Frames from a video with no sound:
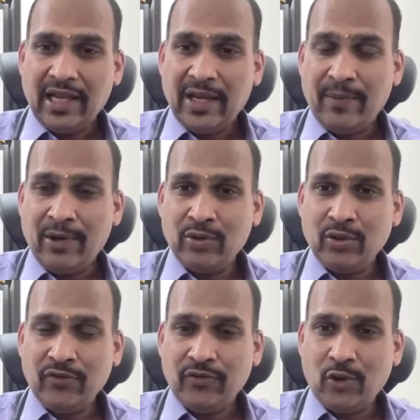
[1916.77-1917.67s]
amount
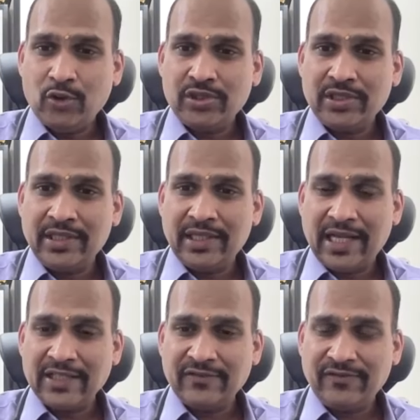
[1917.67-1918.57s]
of oxygen
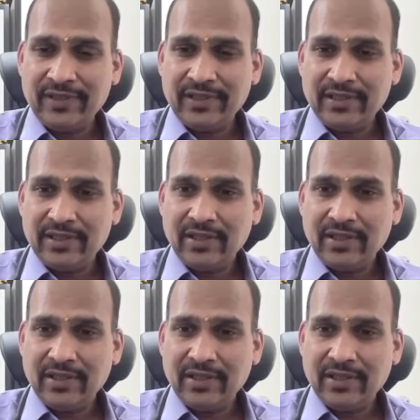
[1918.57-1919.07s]
transfer